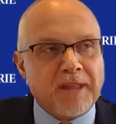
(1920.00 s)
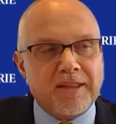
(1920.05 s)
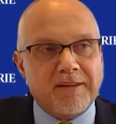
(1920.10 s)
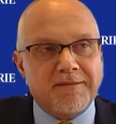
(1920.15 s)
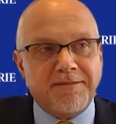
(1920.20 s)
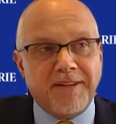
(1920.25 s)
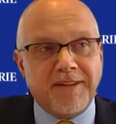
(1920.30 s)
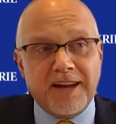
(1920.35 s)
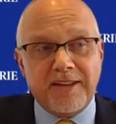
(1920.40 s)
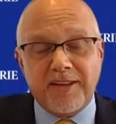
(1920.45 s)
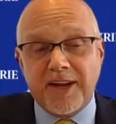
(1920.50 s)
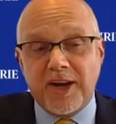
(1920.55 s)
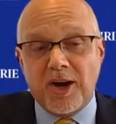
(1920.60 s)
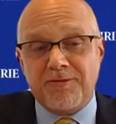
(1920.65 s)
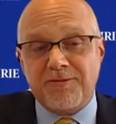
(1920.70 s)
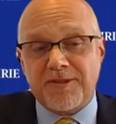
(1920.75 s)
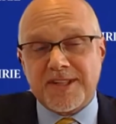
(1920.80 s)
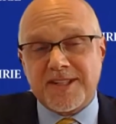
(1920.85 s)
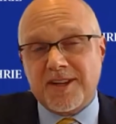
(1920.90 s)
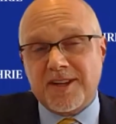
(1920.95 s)
And then finally,
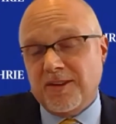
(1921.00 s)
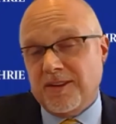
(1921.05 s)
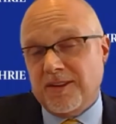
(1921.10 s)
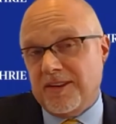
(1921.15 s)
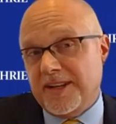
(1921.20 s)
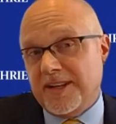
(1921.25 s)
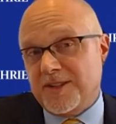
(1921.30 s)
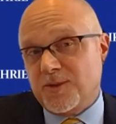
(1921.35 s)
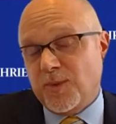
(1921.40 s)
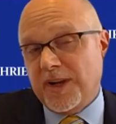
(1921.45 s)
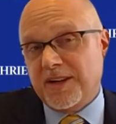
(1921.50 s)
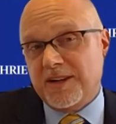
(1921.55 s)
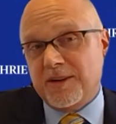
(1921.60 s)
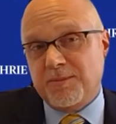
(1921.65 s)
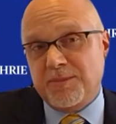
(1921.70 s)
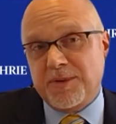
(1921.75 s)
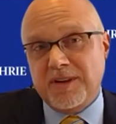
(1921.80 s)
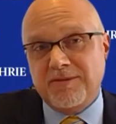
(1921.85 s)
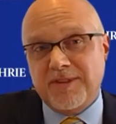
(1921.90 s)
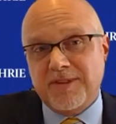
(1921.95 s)
our facilities. We had to
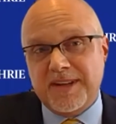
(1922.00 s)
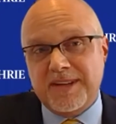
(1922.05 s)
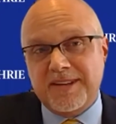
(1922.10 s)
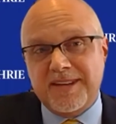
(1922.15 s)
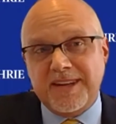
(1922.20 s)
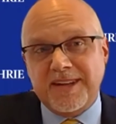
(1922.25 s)
pivot